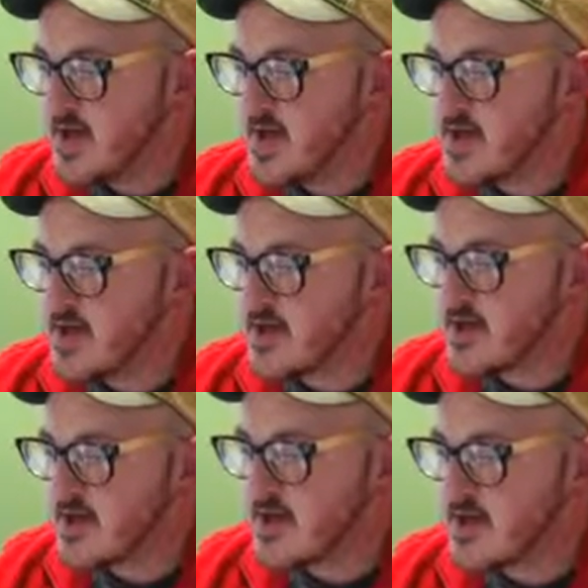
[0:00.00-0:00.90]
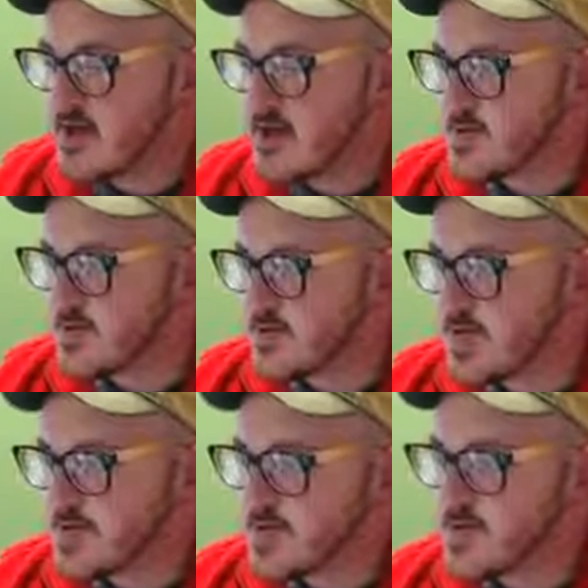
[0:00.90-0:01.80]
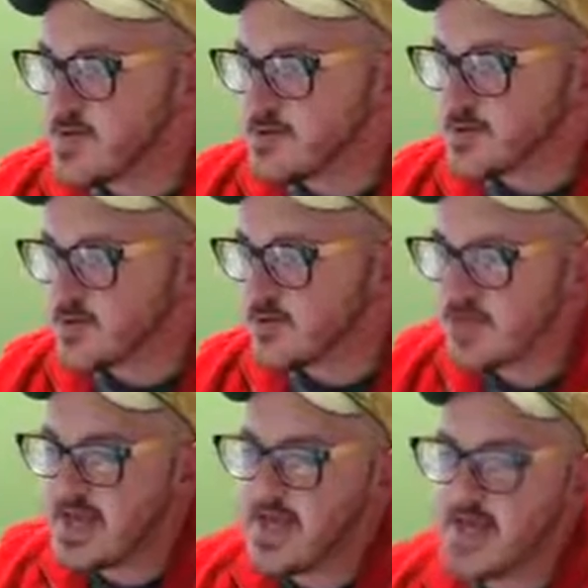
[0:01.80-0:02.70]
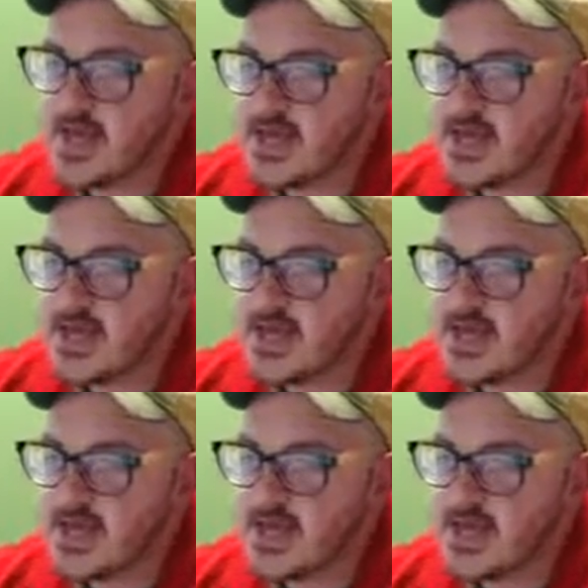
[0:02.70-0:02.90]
And in Household Knots, there's all sorts of handy